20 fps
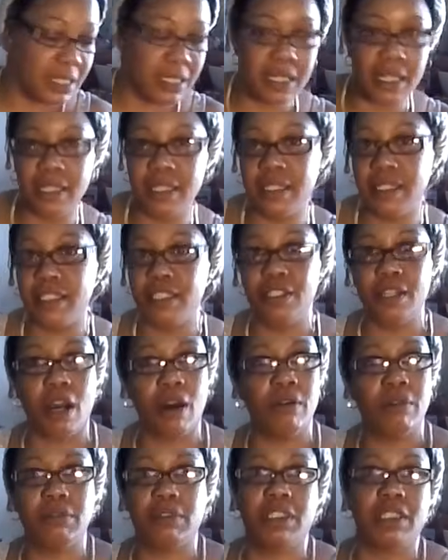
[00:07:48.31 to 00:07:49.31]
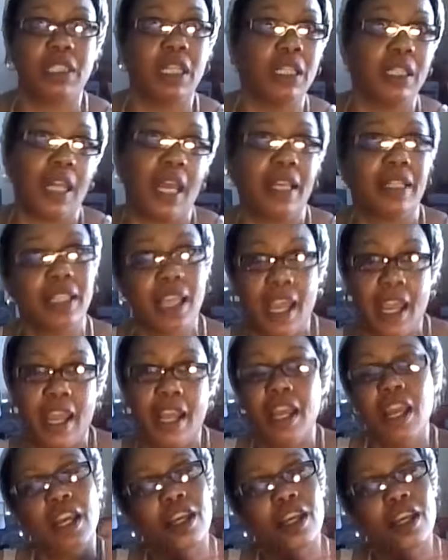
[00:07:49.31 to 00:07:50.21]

and, shit like that.